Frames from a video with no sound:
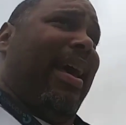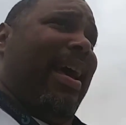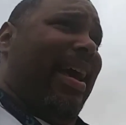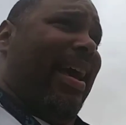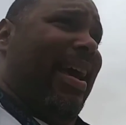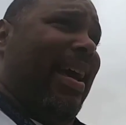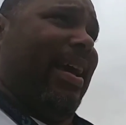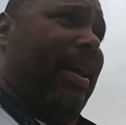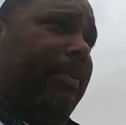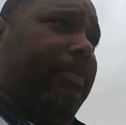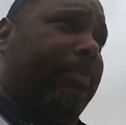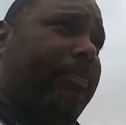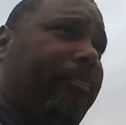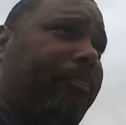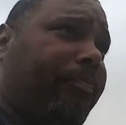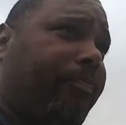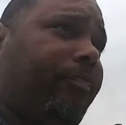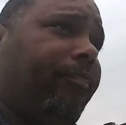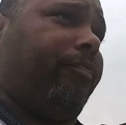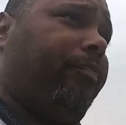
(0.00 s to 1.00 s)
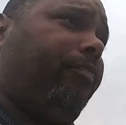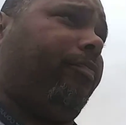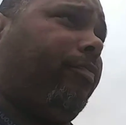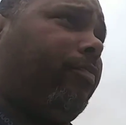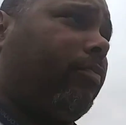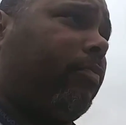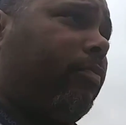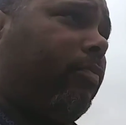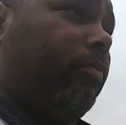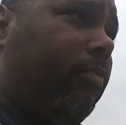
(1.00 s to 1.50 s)
And
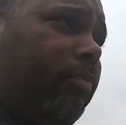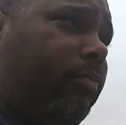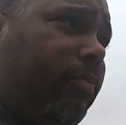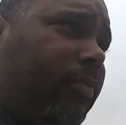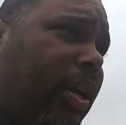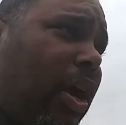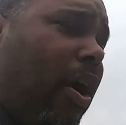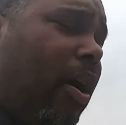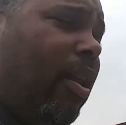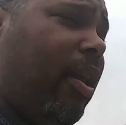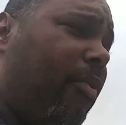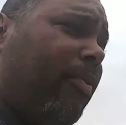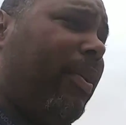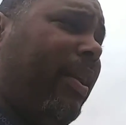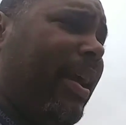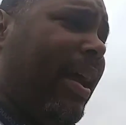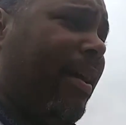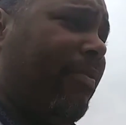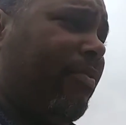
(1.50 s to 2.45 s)
all I really